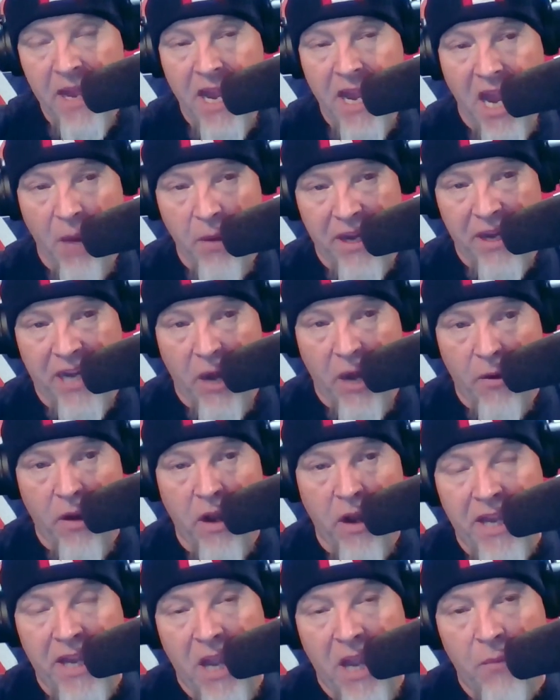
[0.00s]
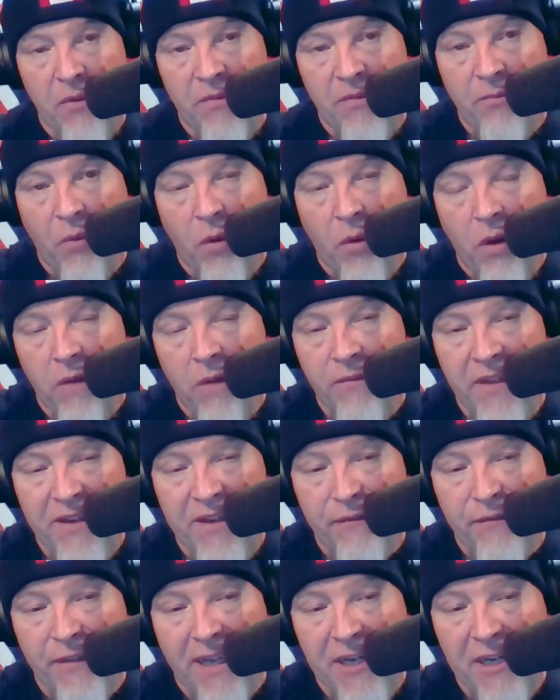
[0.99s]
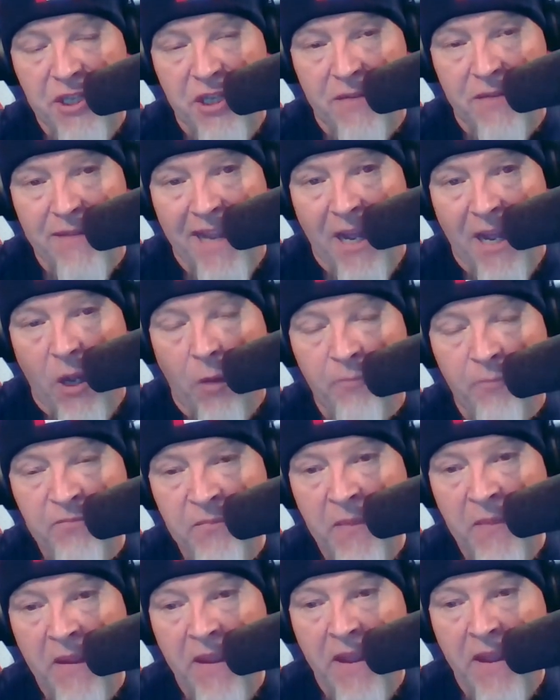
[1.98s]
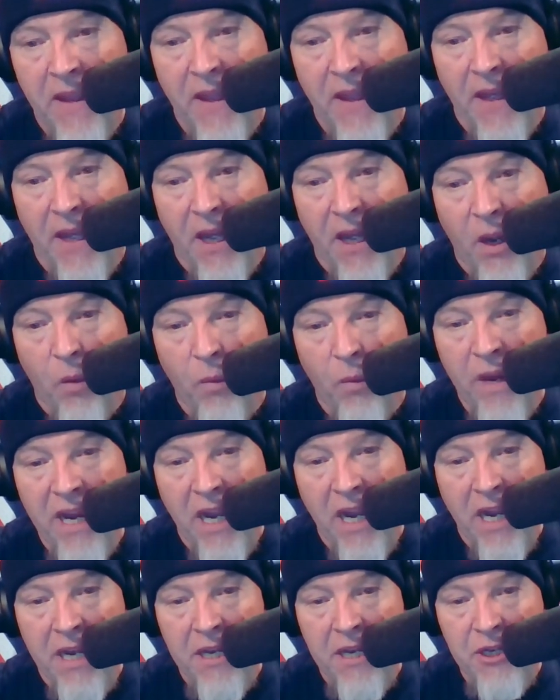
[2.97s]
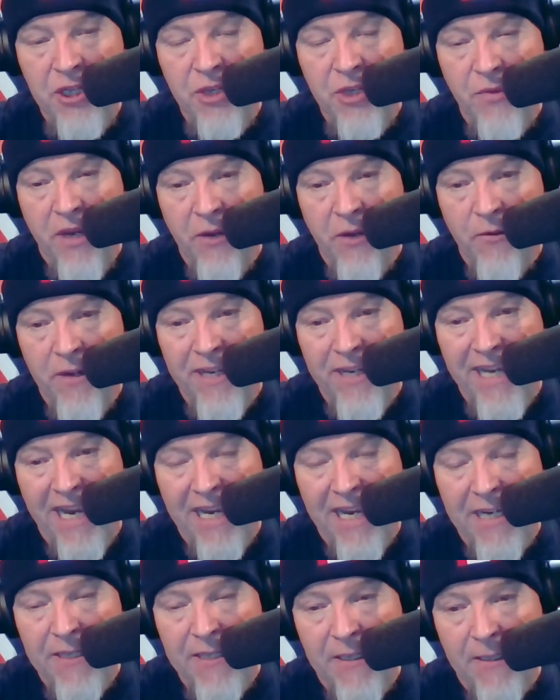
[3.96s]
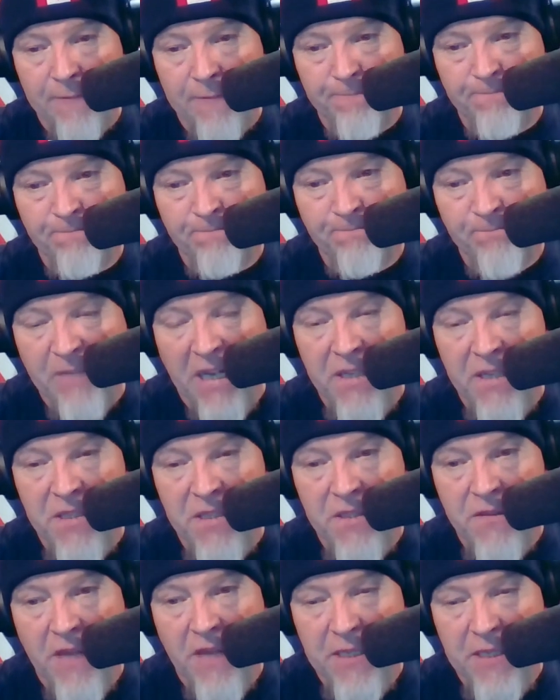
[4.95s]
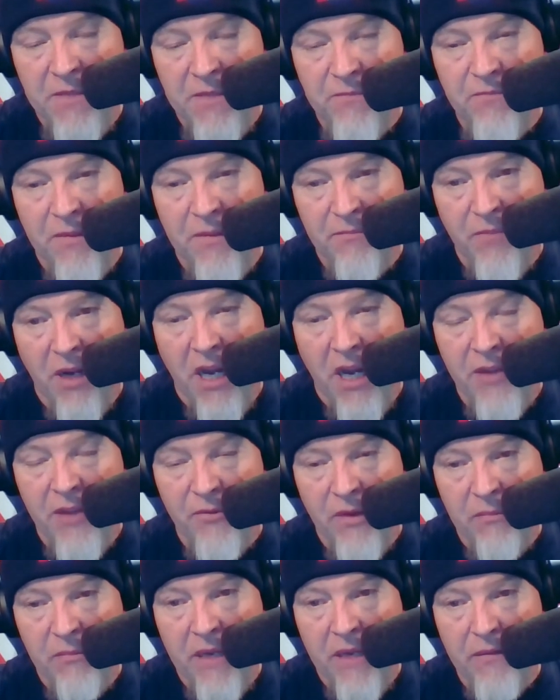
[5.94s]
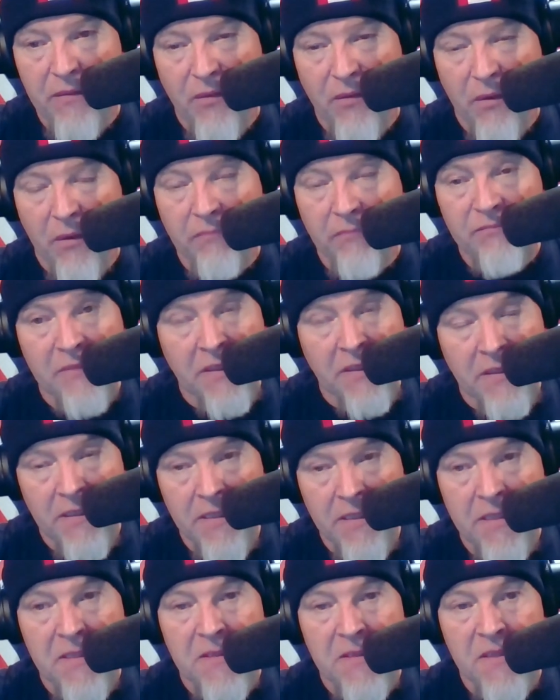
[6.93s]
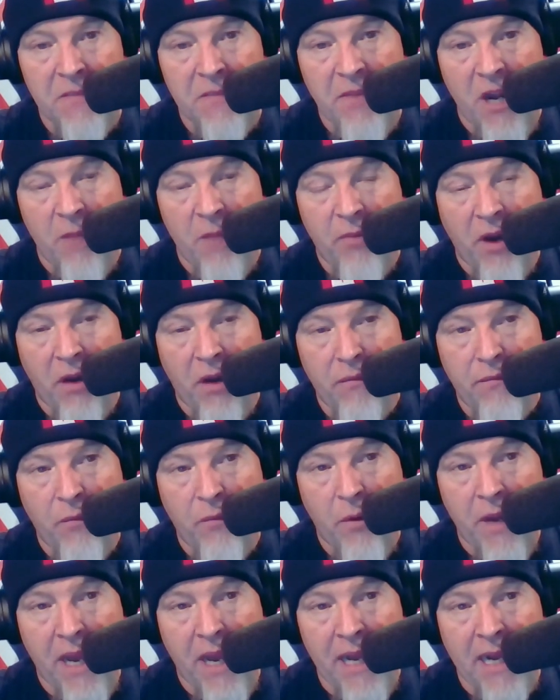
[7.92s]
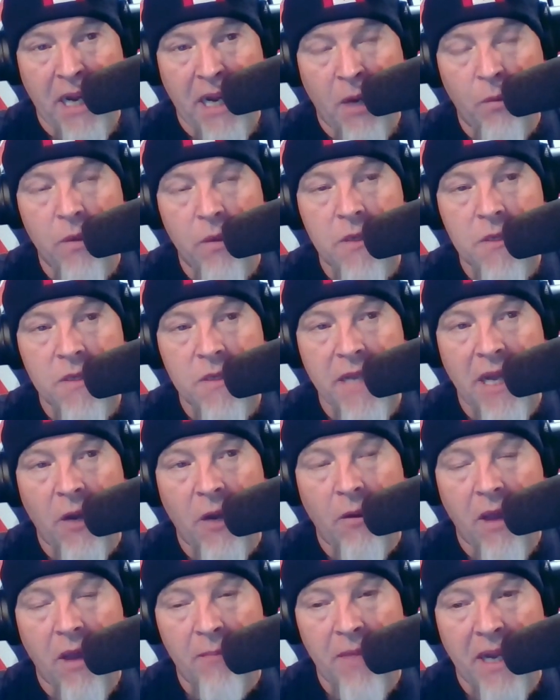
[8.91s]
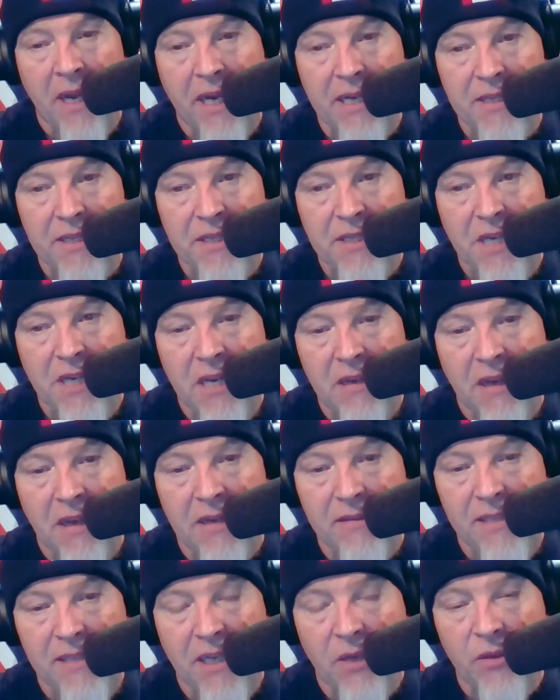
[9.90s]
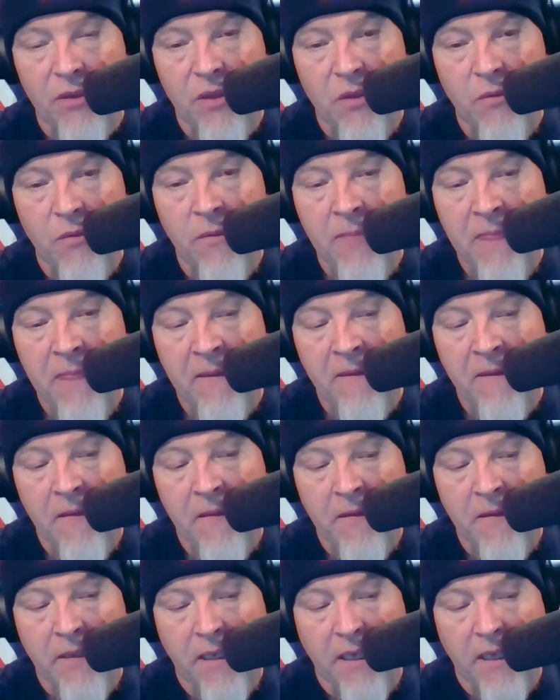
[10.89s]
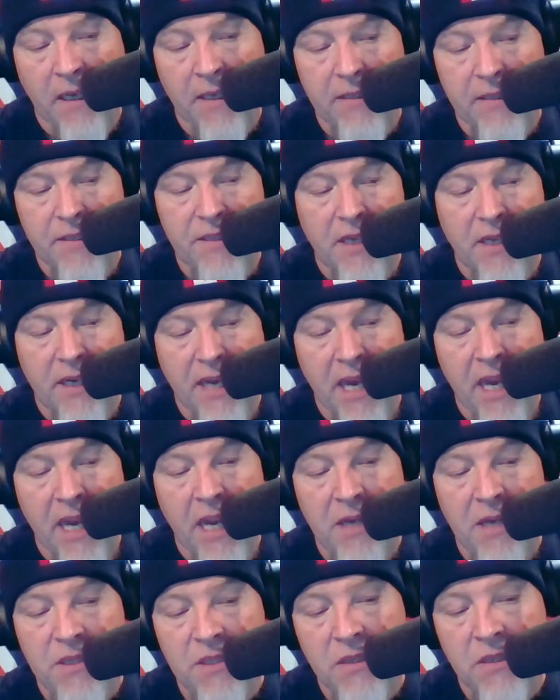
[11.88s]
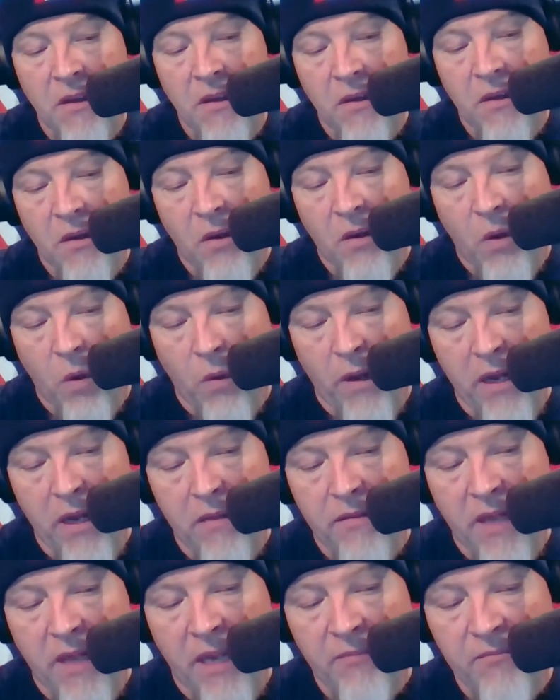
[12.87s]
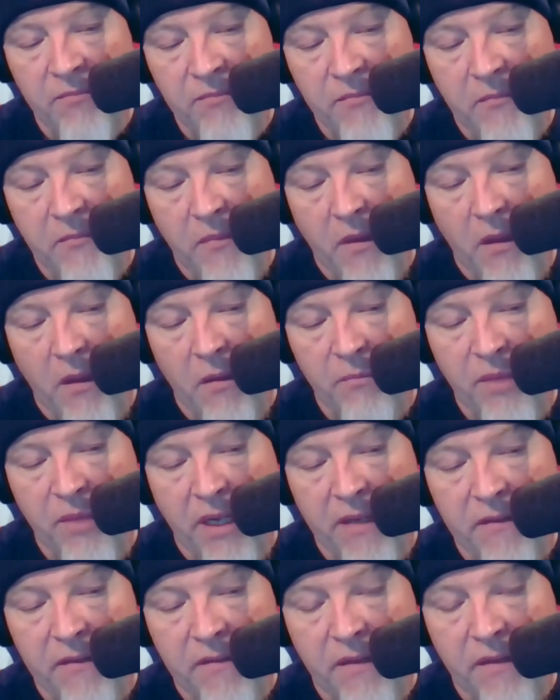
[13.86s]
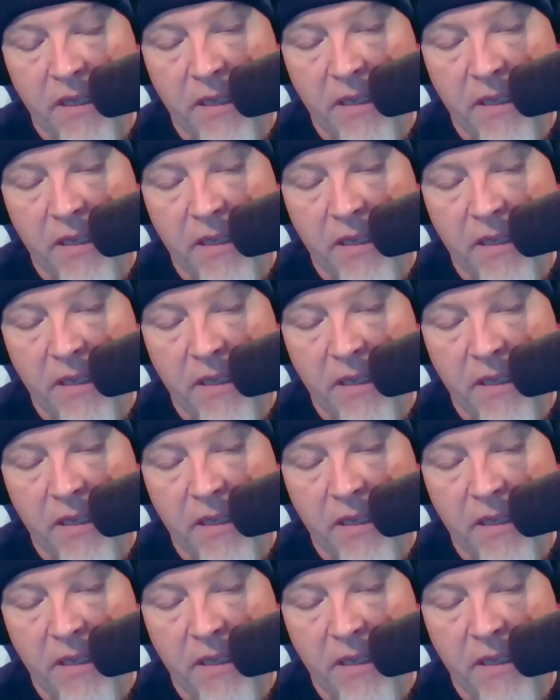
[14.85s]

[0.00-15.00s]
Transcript: Anyway, carrying on again with more of the deflection. Now, we got an issue here in Canada that's been bothering me for the better part of 48 hours. Now, I'm not going to sit and tell you to suck eggs or anything, but